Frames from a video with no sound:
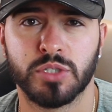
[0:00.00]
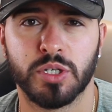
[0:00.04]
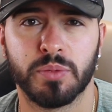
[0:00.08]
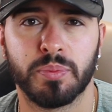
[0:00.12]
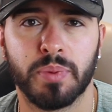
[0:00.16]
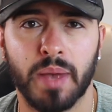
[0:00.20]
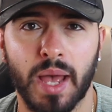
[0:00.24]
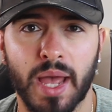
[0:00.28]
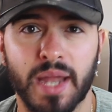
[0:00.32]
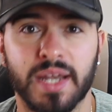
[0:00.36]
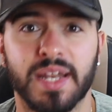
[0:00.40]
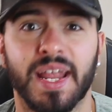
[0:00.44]

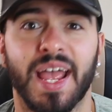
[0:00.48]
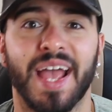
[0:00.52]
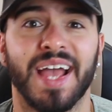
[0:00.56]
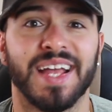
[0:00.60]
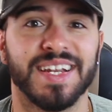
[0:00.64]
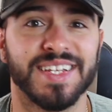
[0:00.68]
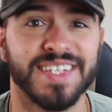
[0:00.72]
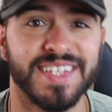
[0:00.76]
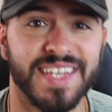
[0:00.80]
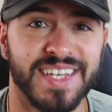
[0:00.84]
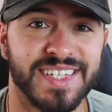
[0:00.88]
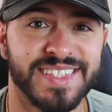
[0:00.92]
Japan,
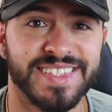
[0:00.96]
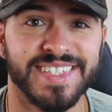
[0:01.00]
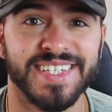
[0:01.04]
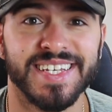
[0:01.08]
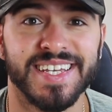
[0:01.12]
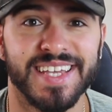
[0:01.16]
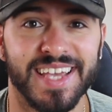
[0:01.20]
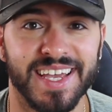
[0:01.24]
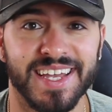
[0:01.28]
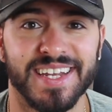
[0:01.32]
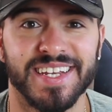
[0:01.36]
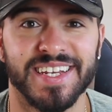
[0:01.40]
and yet
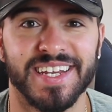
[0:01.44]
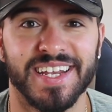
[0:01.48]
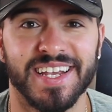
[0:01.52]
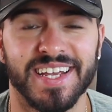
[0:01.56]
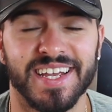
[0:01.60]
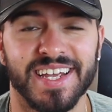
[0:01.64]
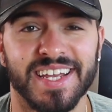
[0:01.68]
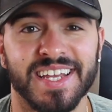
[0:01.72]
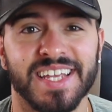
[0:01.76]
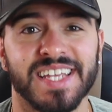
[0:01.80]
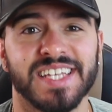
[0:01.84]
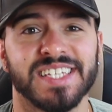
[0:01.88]
again,
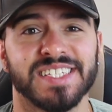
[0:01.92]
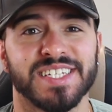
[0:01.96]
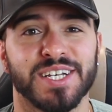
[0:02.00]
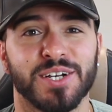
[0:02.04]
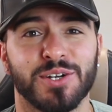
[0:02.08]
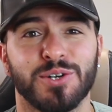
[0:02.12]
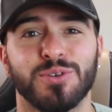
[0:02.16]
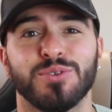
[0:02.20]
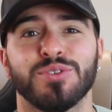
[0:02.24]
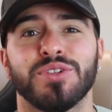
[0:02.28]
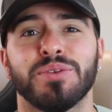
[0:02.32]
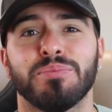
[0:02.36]
yeah, it's a
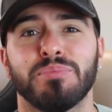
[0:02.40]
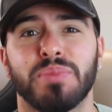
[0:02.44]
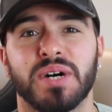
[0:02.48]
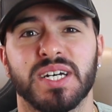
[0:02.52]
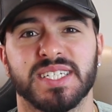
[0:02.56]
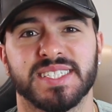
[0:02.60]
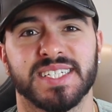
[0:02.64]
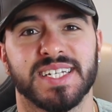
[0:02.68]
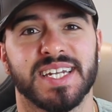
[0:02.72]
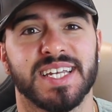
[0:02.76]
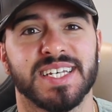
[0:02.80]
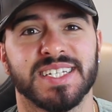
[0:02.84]
golden
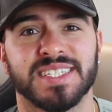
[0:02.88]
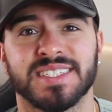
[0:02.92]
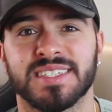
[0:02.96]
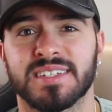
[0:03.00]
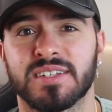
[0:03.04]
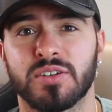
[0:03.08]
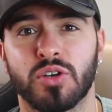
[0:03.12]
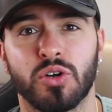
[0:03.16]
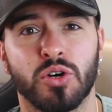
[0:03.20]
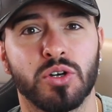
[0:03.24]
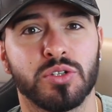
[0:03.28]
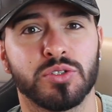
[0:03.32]
buzzer that's
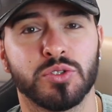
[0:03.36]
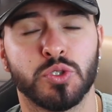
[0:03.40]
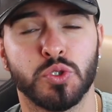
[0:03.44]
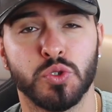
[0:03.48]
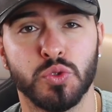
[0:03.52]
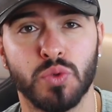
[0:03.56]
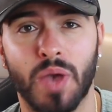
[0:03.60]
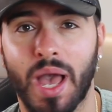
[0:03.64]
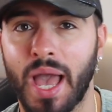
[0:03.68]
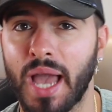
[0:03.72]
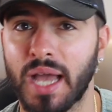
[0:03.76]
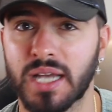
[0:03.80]
gone
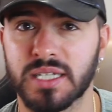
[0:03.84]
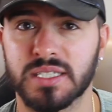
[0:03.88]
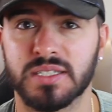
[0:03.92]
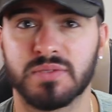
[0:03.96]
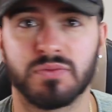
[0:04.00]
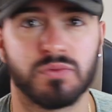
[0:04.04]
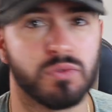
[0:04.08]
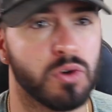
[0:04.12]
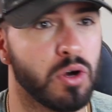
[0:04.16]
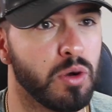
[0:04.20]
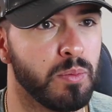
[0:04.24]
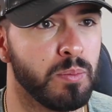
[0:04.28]
to acts
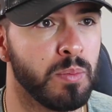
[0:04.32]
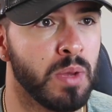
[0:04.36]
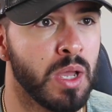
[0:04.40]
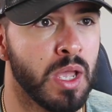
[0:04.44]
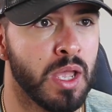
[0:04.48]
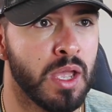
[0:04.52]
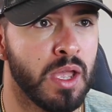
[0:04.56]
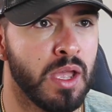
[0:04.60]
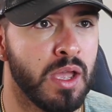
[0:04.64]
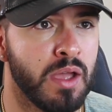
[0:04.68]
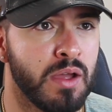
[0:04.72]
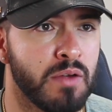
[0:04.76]
from
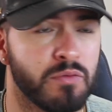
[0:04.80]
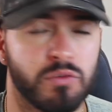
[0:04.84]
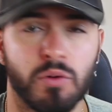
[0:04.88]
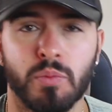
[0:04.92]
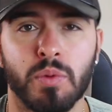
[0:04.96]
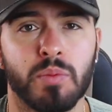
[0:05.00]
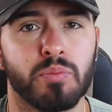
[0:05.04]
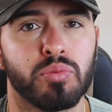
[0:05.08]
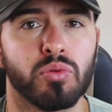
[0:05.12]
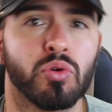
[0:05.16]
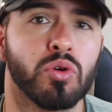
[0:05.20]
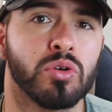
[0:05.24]

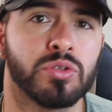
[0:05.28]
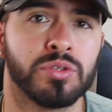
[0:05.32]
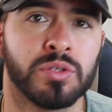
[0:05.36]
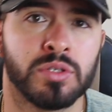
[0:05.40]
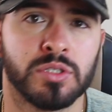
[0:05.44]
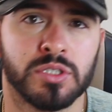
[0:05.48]
abroad.